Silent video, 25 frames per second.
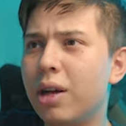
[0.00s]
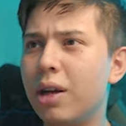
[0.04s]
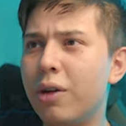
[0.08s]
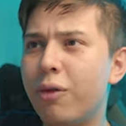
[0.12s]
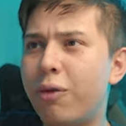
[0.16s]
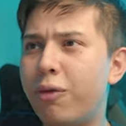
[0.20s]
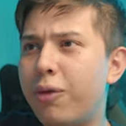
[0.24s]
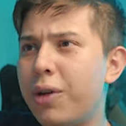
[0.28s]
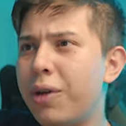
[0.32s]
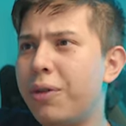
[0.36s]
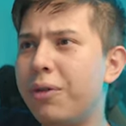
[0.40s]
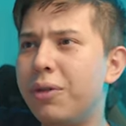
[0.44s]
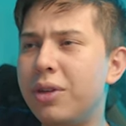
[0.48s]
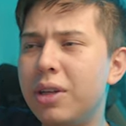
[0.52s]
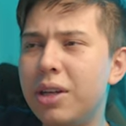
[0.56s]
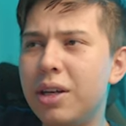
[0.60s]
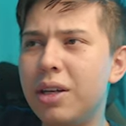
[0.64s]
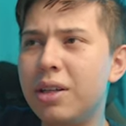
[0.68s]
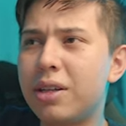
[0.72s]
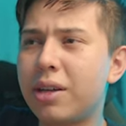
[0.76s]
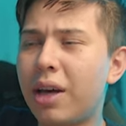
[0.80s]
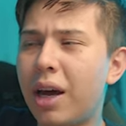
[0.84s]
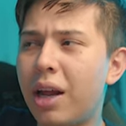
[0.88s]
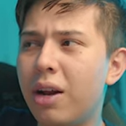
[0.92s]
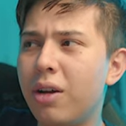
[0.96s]
If 50
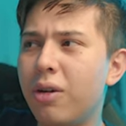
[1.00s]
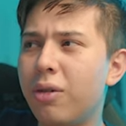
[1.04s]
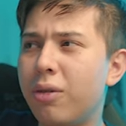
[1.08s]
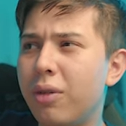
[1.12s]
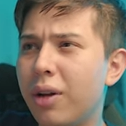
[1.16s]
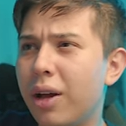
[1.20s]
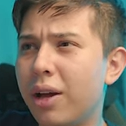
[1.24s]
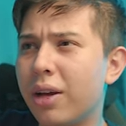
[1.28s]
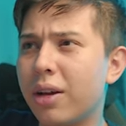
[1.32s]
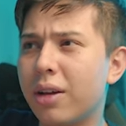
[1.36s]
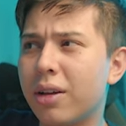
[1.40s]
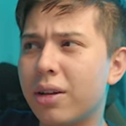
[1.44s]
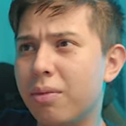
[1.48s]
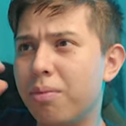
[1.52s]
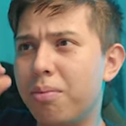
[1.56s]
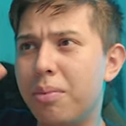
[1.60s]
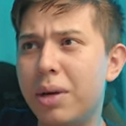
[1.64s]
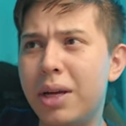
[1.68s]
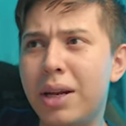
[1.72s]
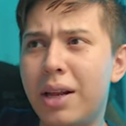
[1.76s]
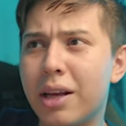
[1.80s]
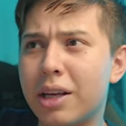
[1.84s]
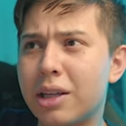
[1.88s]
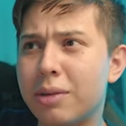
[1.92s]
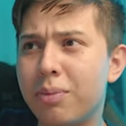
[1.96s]
is kind of like
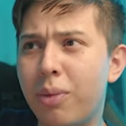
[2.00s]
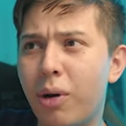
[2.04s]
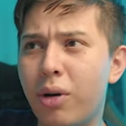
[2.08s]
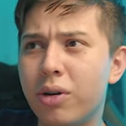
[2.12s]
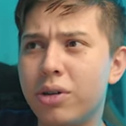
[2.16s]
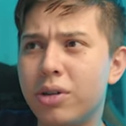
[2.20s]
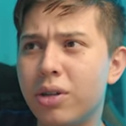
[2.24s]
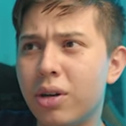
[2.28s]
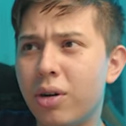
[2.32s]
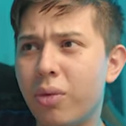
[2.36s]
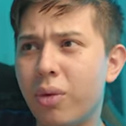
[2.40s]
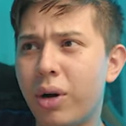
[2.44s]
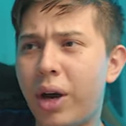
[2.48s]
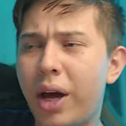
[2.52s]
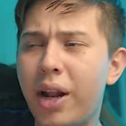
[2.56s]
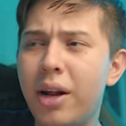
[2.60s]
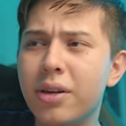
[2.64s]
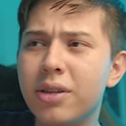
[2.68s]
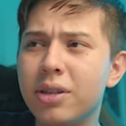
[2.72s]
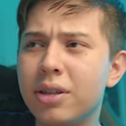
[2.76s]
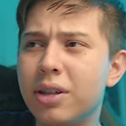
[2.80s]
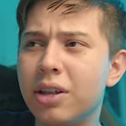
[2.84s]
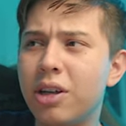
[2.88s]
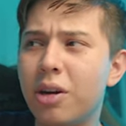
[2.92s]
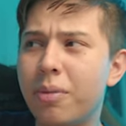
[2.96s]
mid-exposure, we're kind of
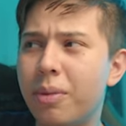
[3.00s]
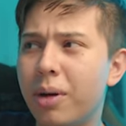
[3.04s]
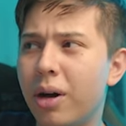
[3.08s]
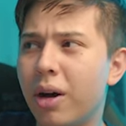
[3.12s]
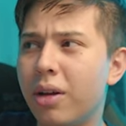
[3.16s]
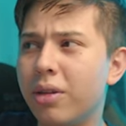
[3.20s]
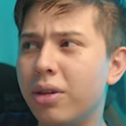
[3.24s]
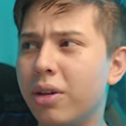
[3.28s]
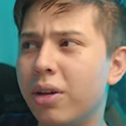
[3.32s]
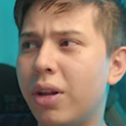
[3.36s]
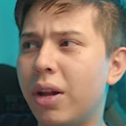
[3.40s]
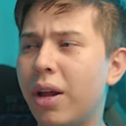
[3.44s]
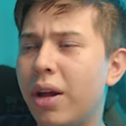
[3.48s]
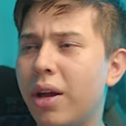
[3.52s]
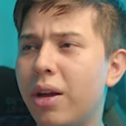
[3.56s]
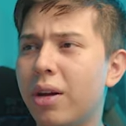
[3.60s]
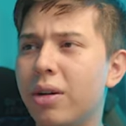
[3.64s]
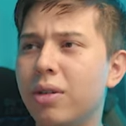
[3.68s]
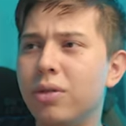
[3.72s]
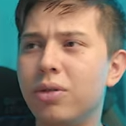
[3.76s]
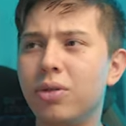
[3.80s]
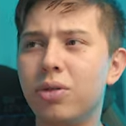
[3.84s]
just a little bit under that.